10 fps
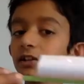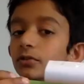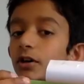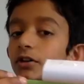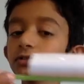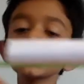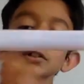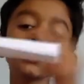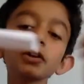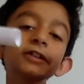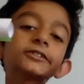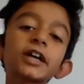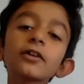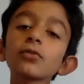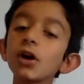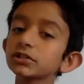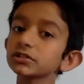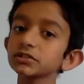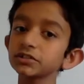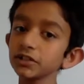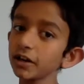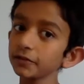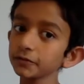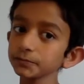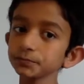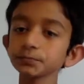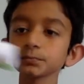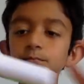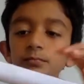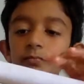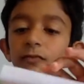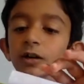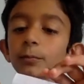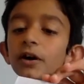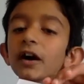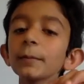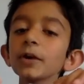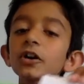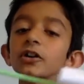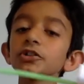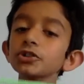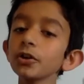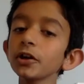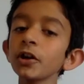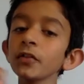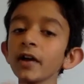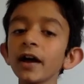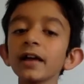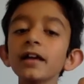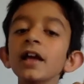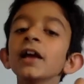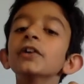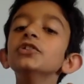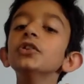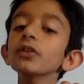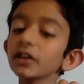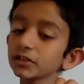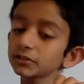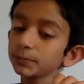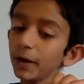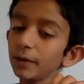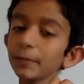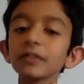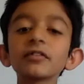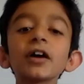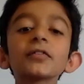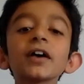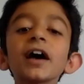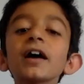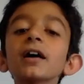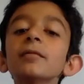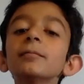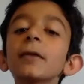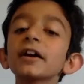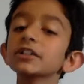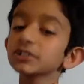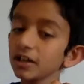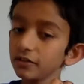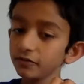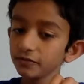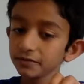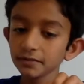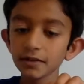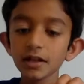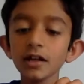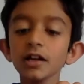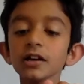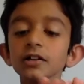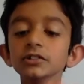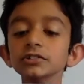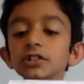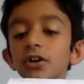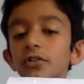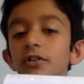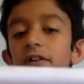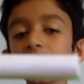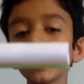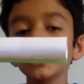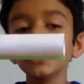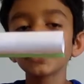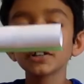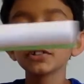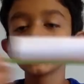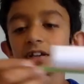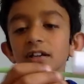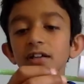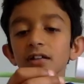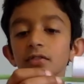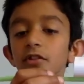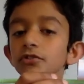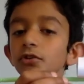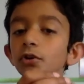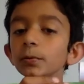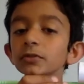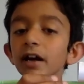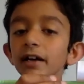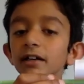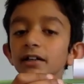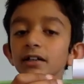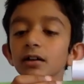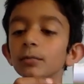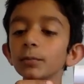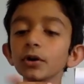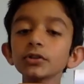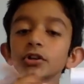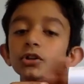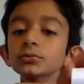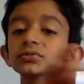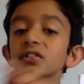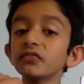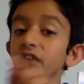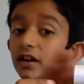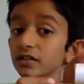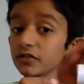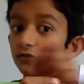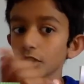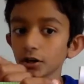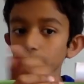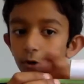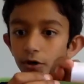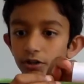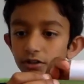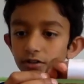close. You can try lots of stuff. But I'm not gonna show you all that. You can experiment around that by yourself. So, as you can see, this hoop glider, both the hoops are very far apart.